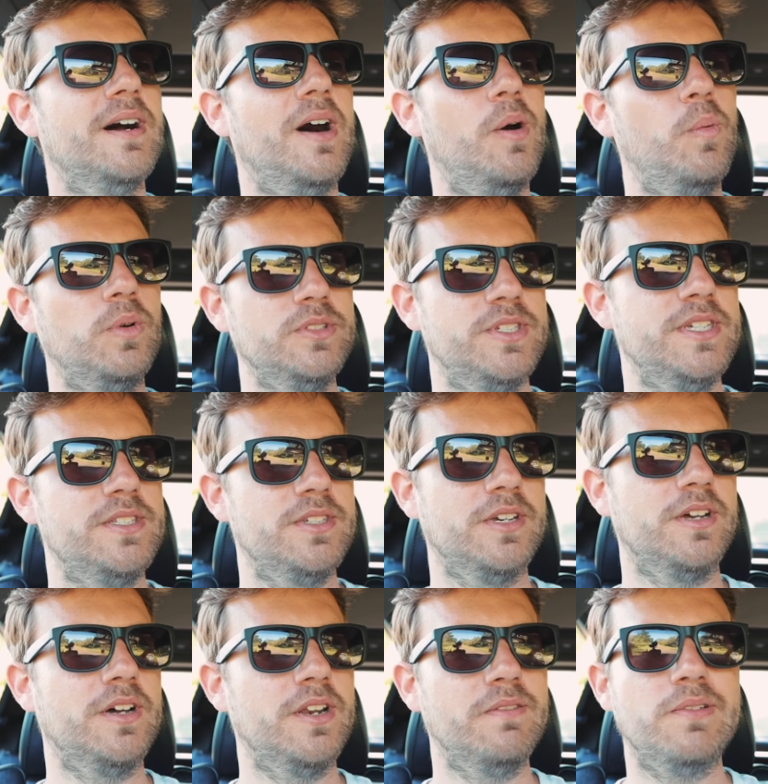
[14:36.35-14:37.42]
I wanted
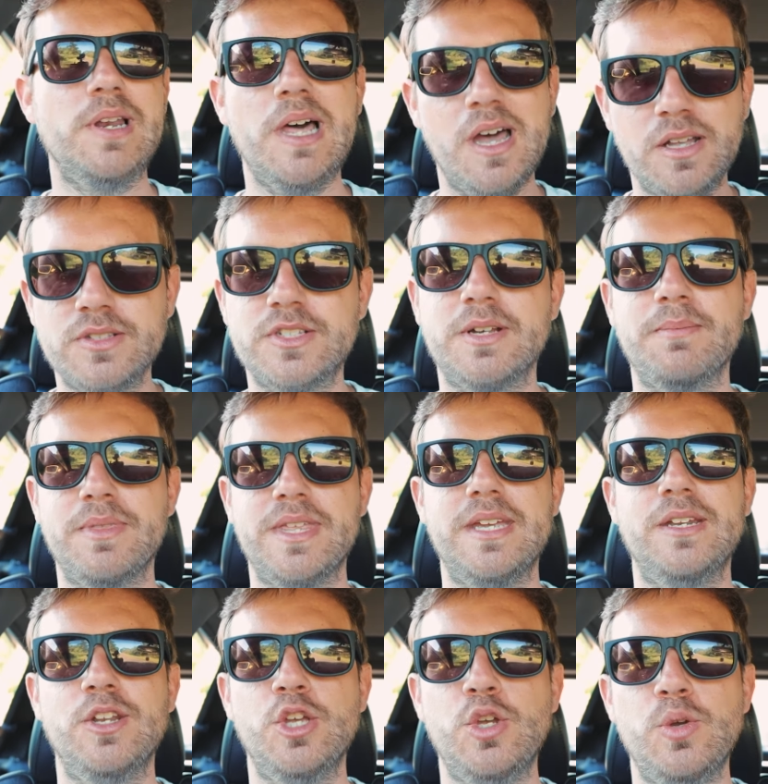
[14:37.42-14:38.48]
to kind of learn
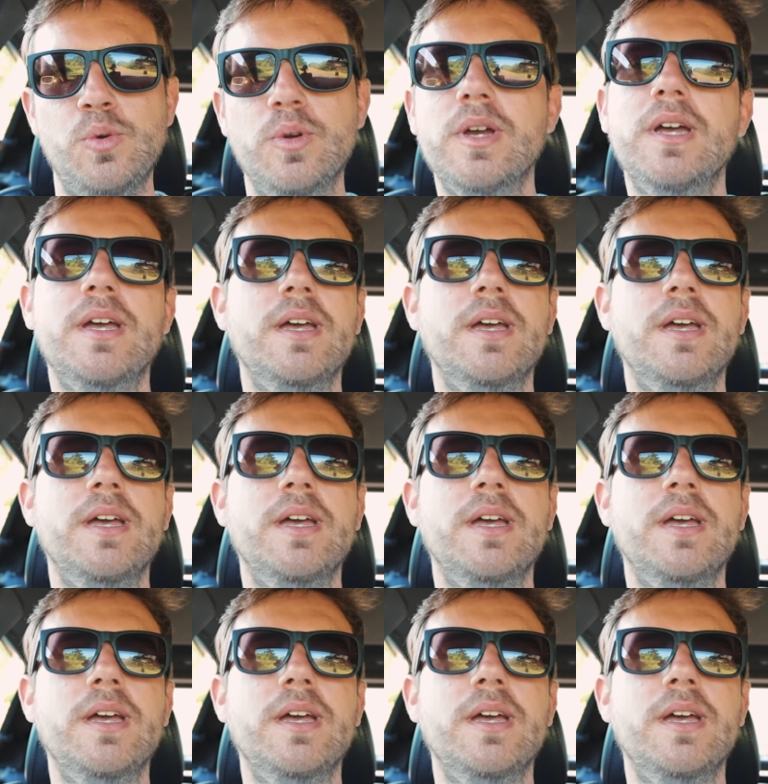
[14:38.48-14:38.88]
something new